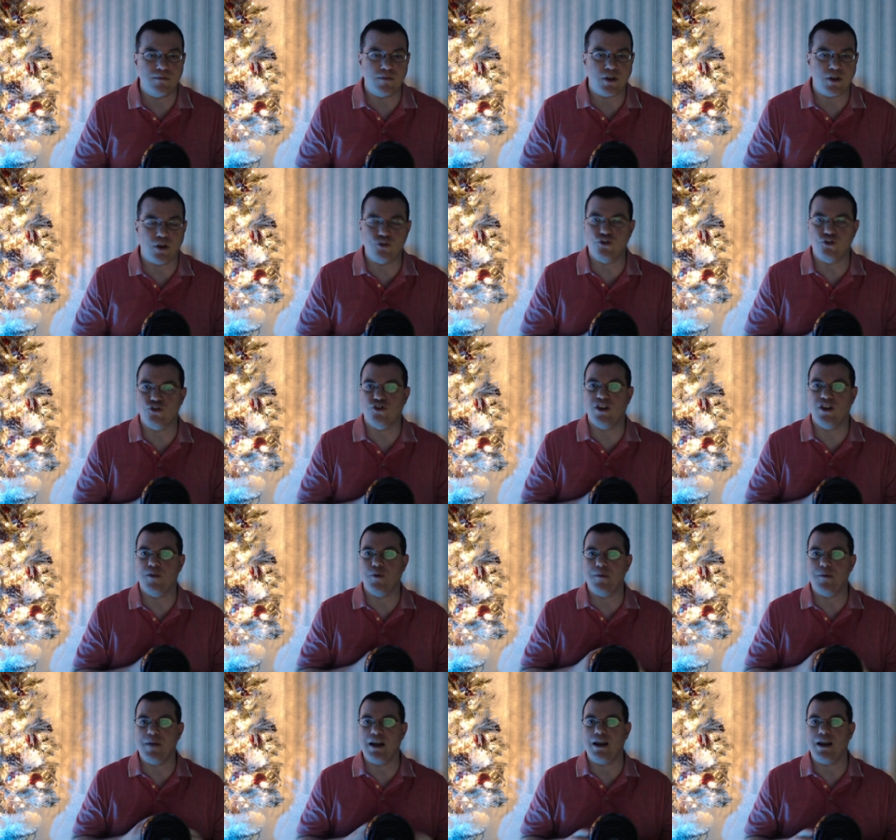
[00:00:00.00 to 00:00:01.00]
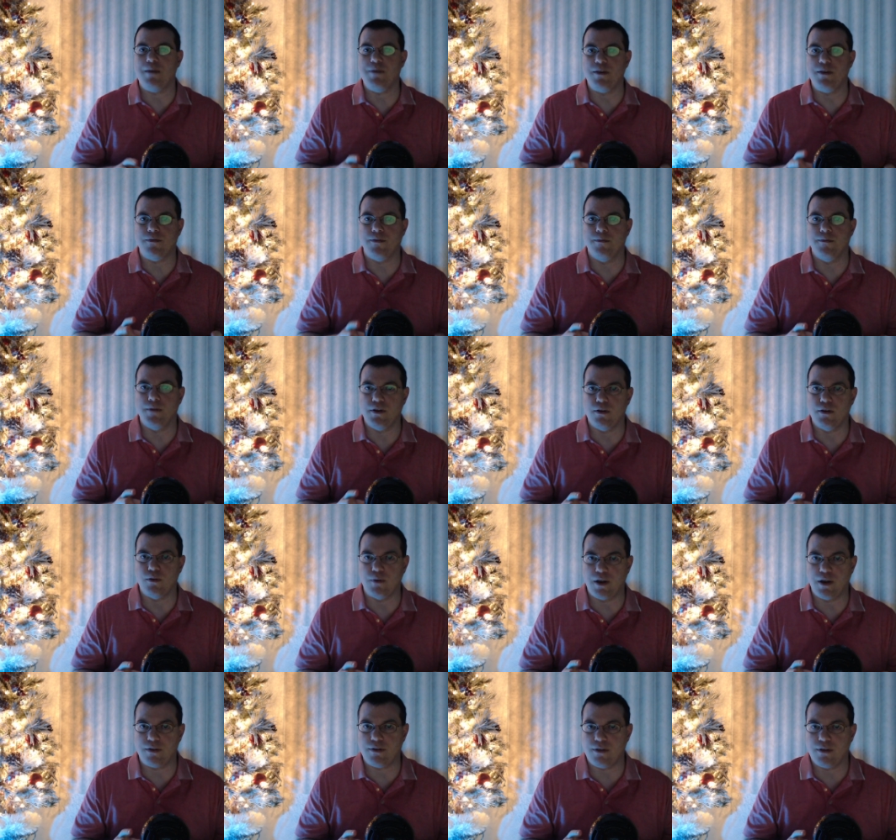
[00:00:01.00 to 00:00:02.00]
Cultures that we may not be familiar
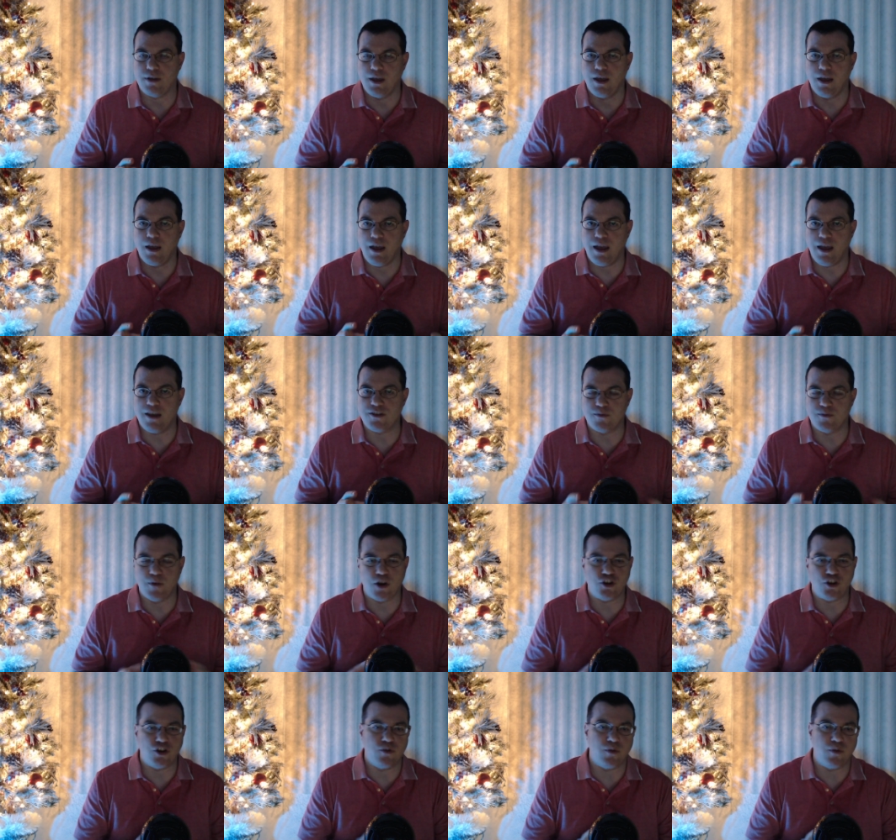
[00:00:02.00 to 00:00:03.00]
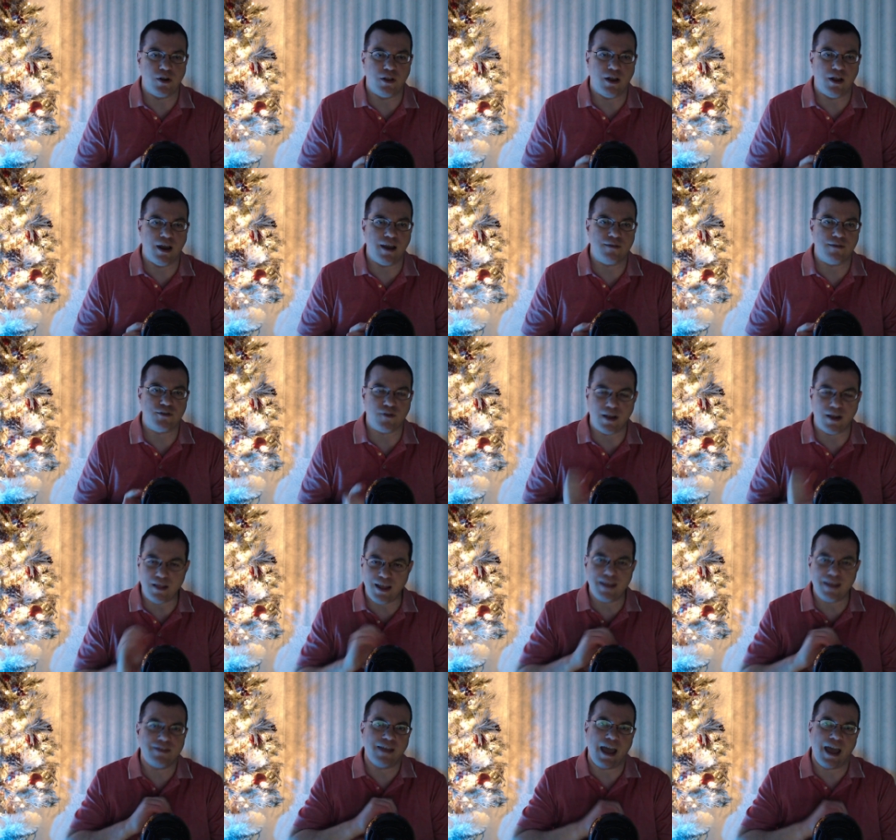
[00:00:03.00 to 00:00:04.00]
with as much in real life. So I
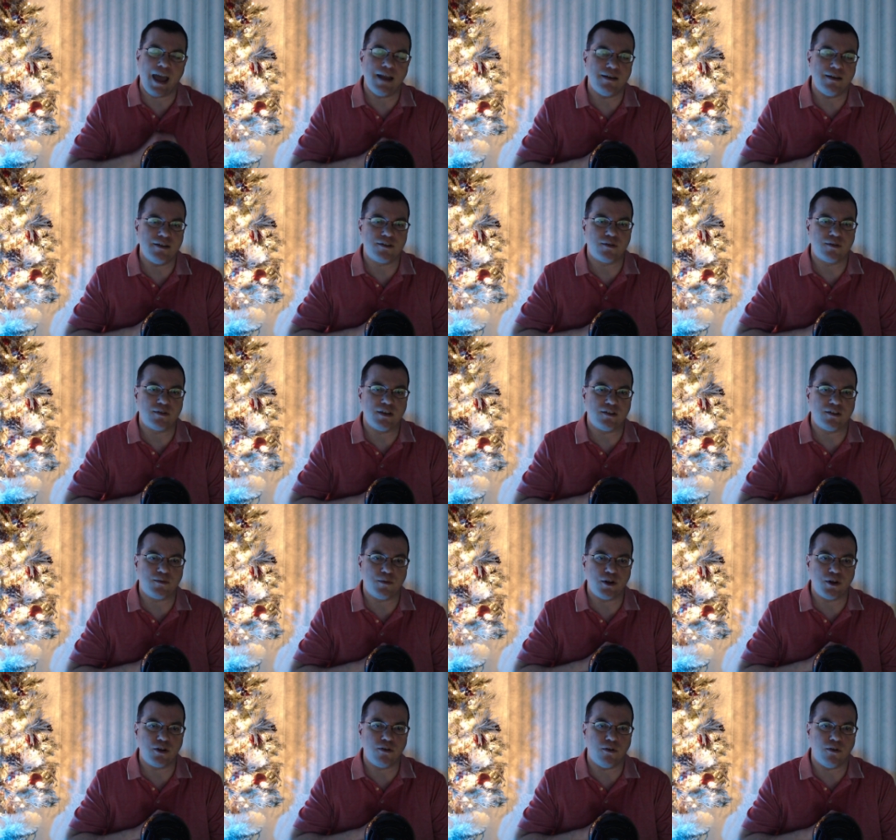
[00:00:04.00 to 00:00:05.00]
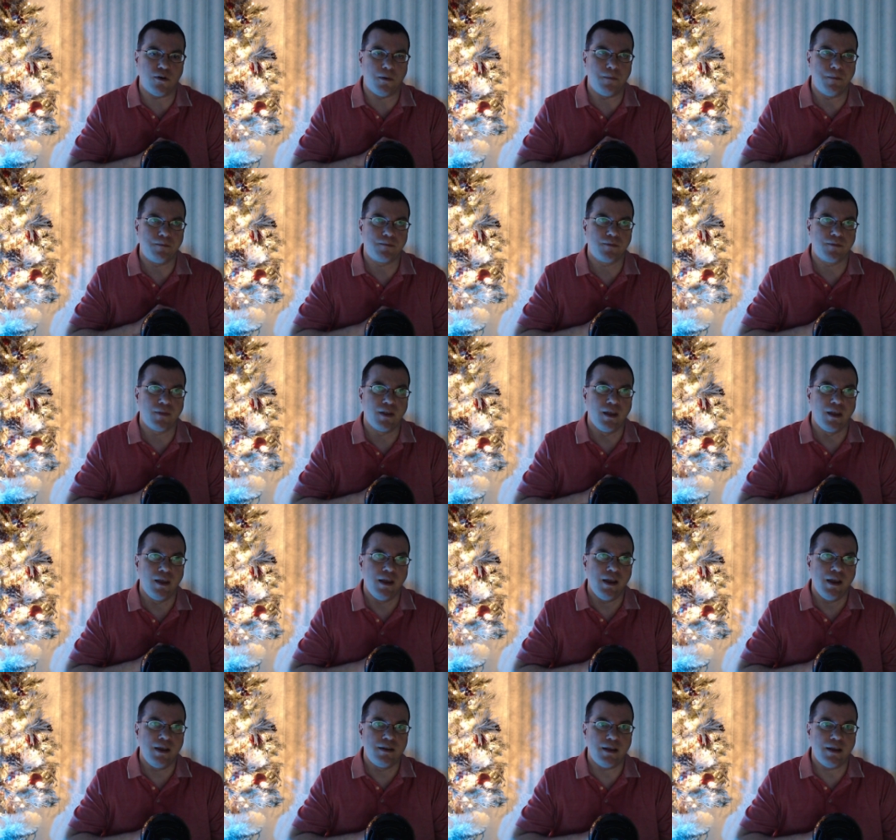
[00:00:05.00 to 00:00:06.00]
like that. It's pretty cool.
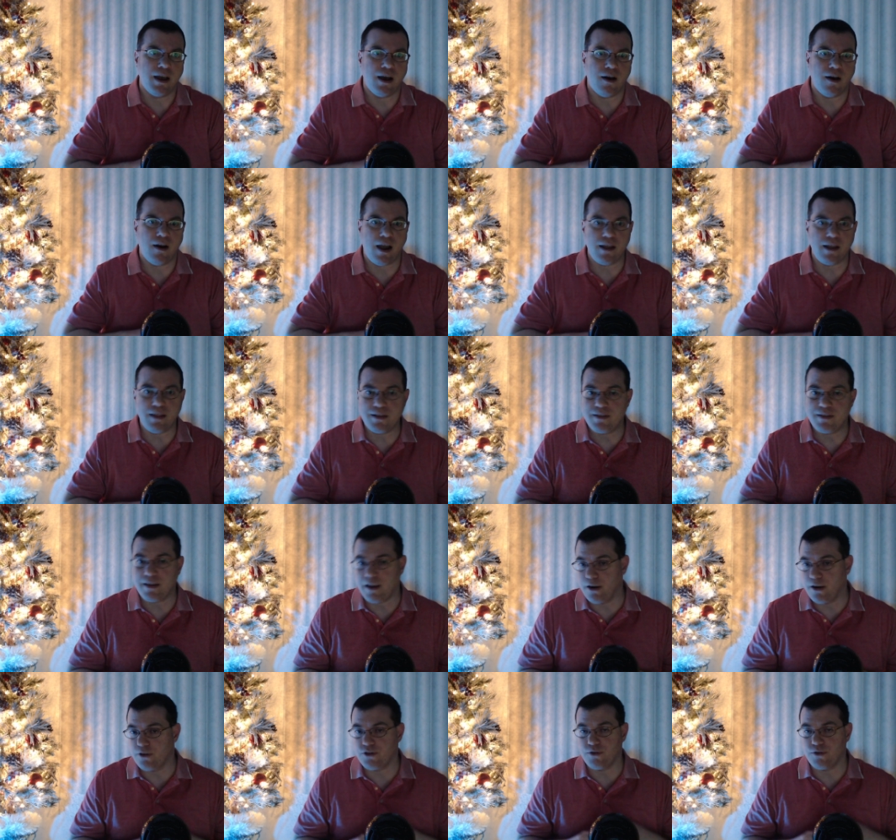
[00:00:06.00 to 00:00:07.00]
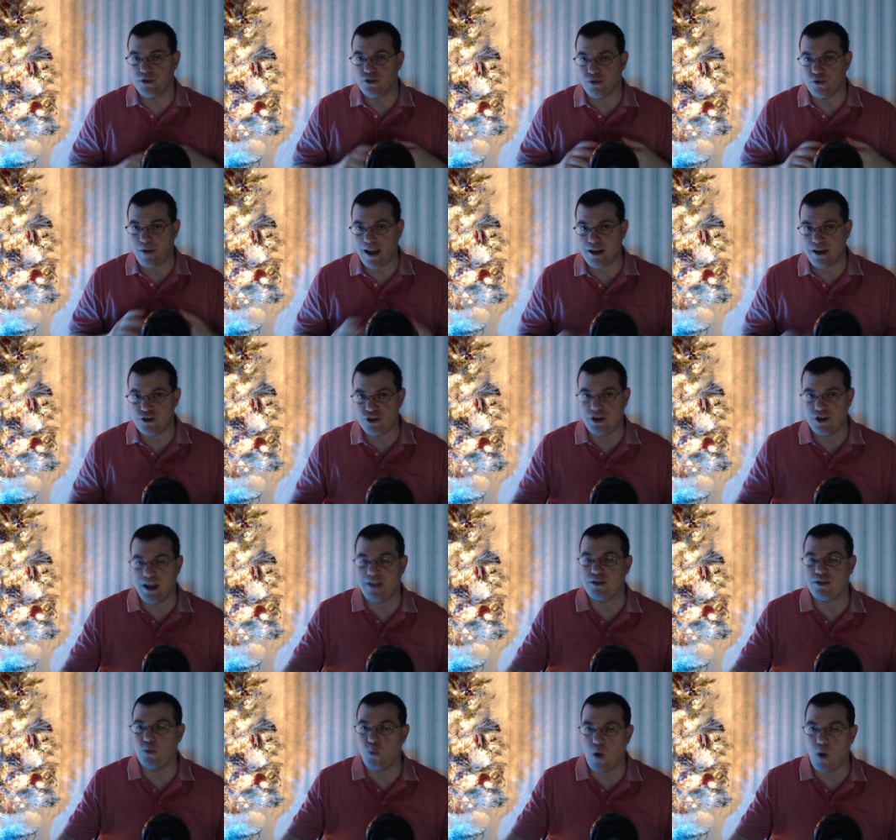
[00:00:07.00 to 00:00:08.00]
Now, I like the character interaction
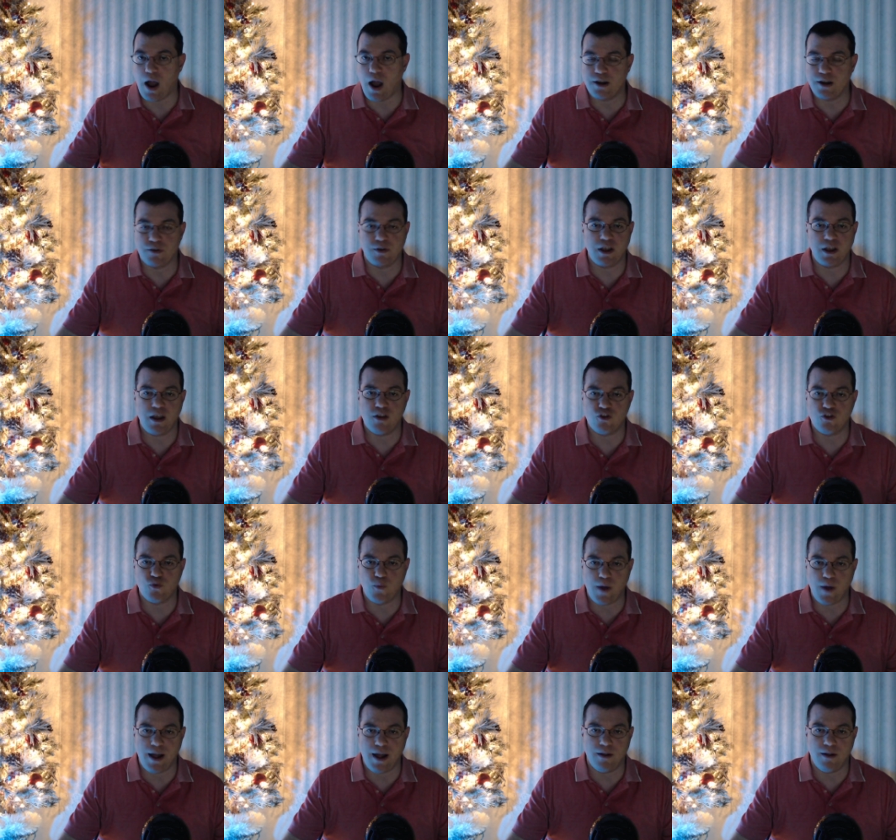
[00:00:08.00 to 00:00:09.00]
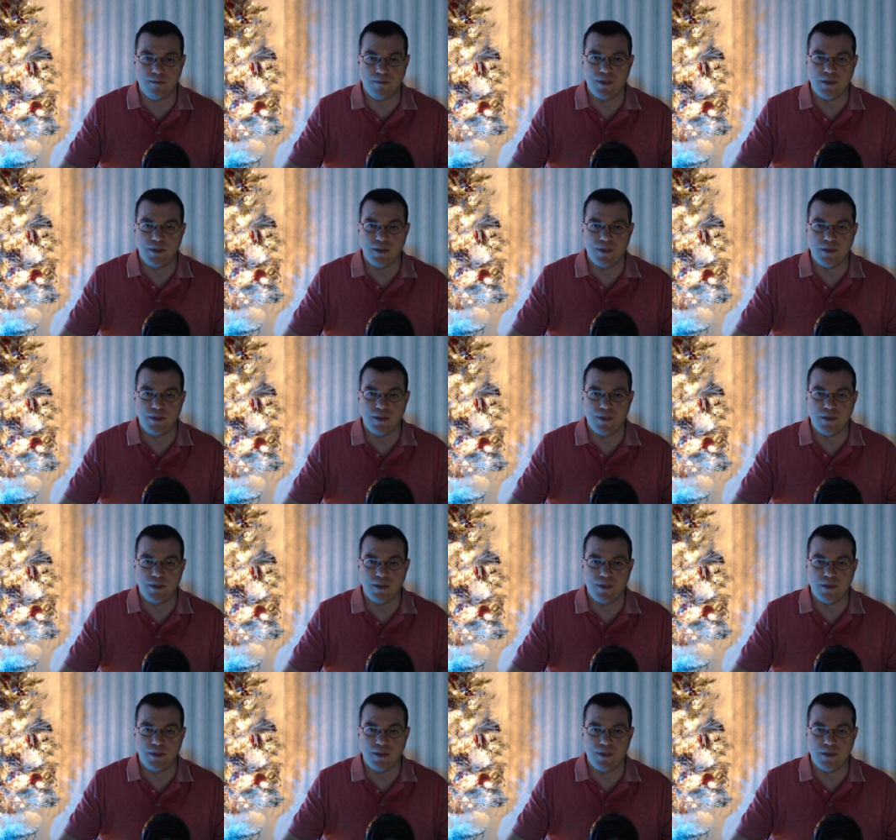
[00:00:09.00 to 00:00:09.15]
at the winery as well.